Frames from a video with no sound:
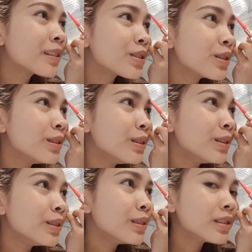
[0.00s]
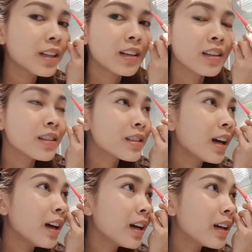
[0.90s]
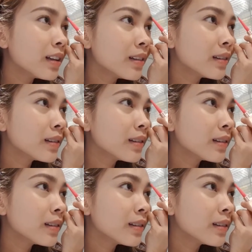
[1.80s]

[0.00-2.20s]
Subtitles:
So, sa other side,